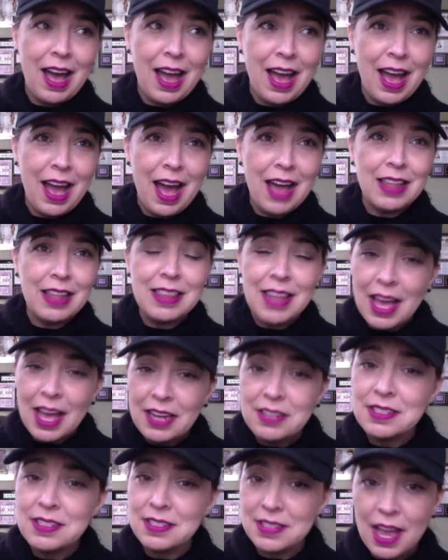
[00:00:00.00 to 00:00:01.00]
a lot
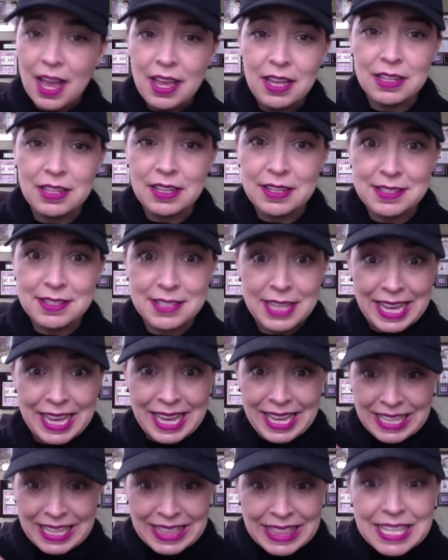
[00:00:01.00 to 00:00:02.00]
of stylists
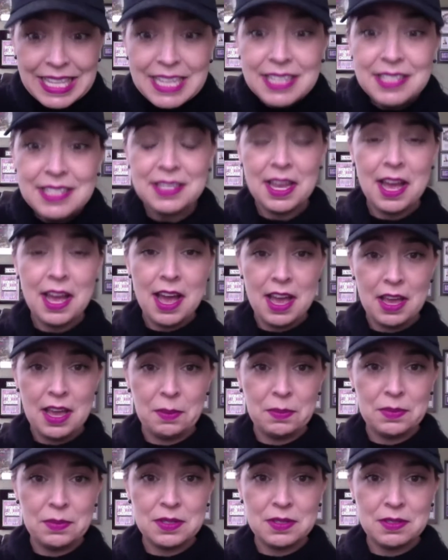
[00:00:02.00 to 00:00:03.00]
in these
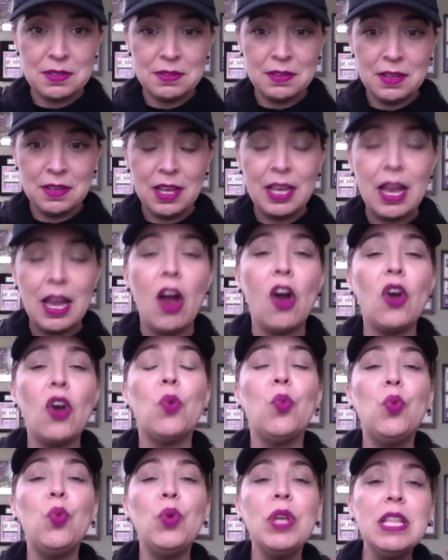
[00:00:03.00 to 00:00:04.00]
times are
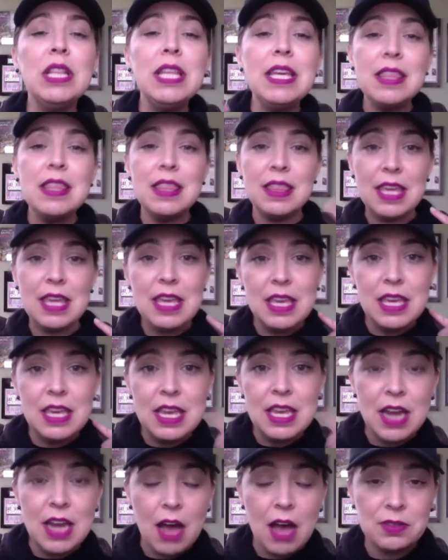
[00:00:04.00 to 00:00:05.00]
really
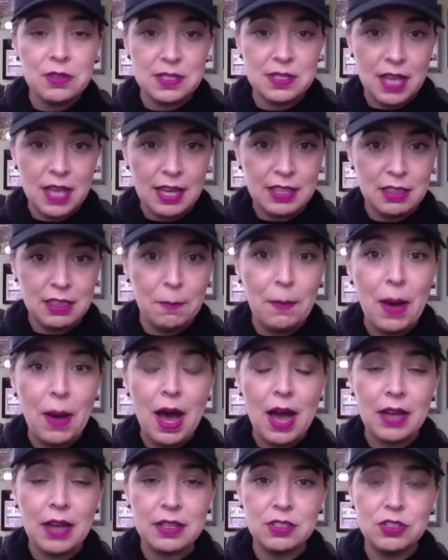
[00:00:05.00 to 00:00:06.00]
thinking outside the
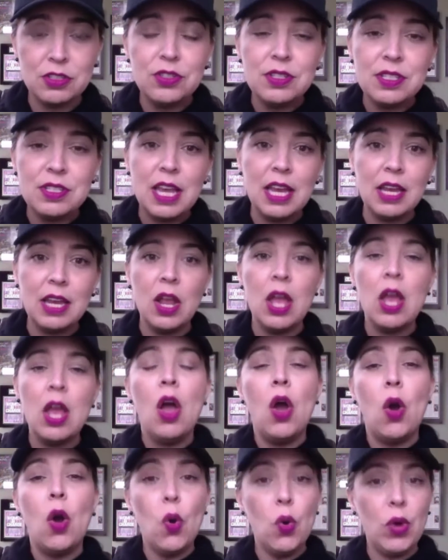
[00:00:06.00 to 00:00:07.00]
box. They're saying,
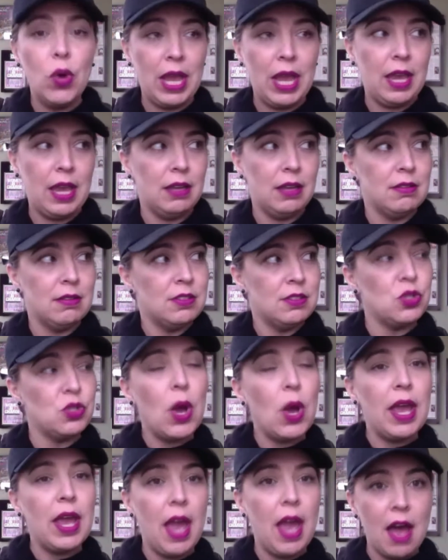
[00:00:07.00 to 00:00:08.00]
okay, so I
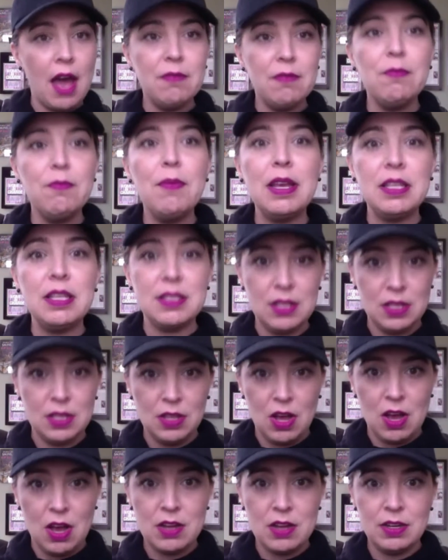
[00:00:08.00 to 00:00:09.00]
have my
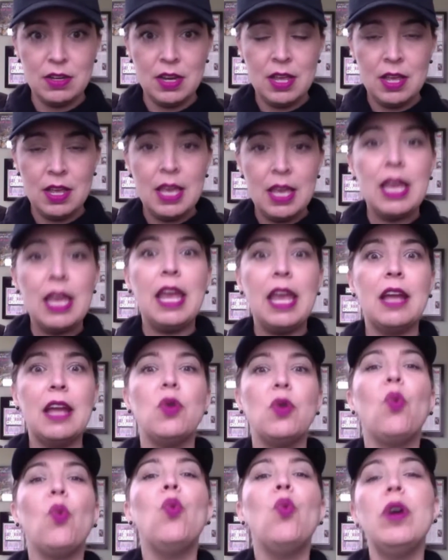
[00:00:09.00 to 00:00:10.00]
salon, and
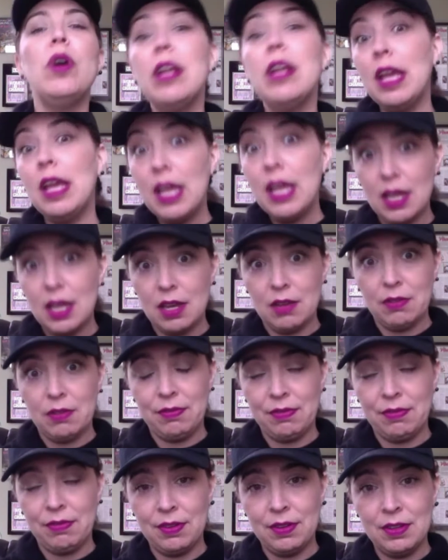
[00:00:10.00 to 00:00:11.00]
what if
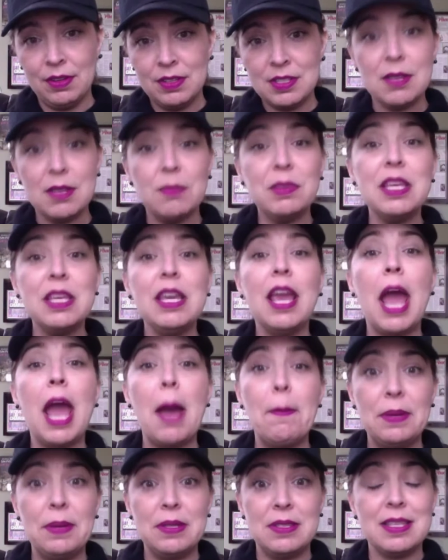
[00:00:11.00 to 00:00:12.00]
something
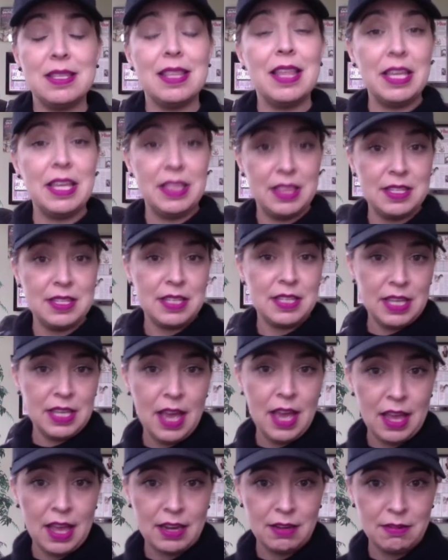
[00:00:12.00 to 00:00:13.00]
happens like this
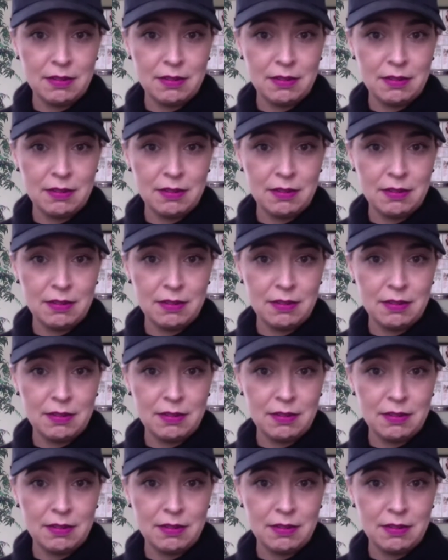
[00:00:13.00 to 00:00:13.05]
again?